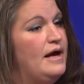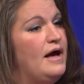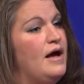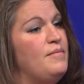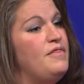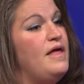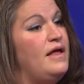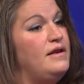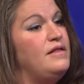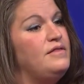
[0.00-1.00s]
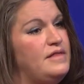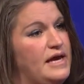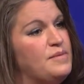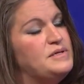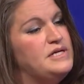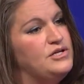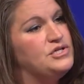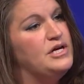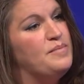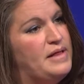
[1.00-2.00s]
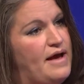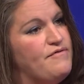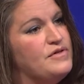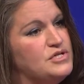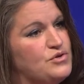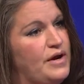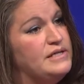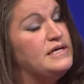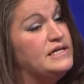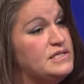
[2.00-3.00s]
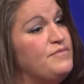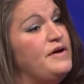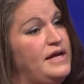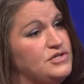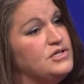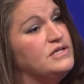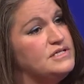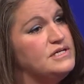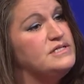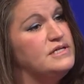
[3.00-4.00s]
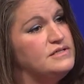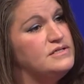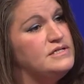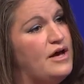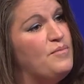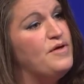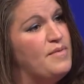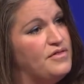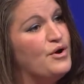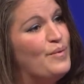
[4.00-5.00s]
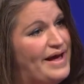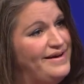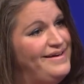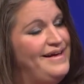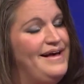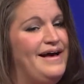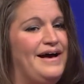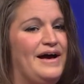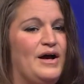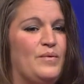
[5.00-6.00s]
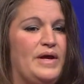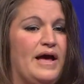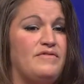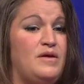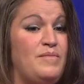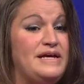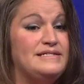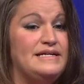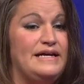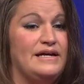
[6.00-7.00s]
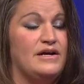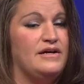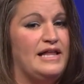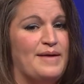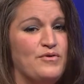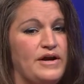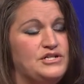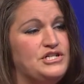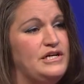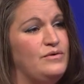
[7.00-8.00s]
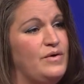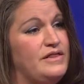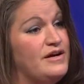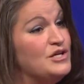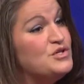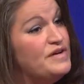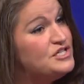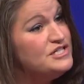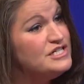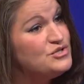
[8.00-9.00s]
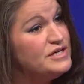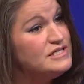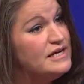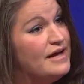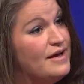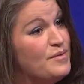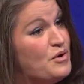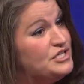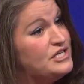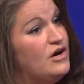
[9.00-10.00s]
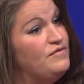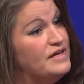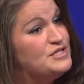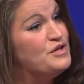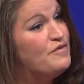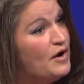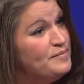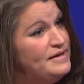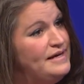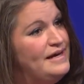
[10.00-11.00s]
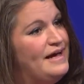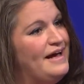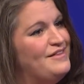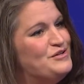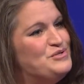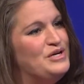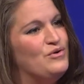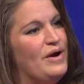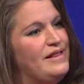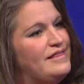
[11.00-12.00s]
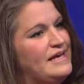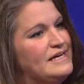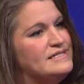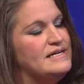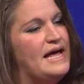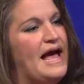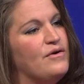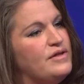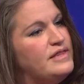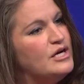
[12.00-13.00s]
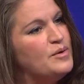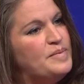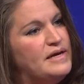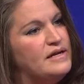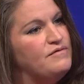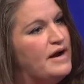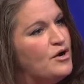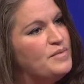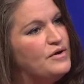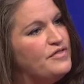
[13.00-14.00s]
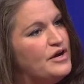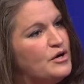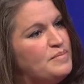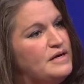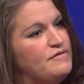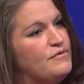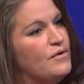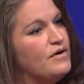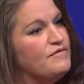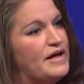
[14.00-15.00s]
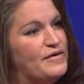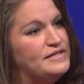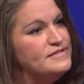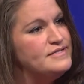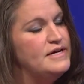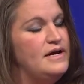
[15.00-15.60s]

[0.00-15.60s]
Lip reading: then they could potentially apply for this grant and get some financial assistance to help them on their way. We have an amazing collaboration with the Conservation District, a project called Vets on the Farm. They're doing great things in agritherapy and environmental therapy for veterans.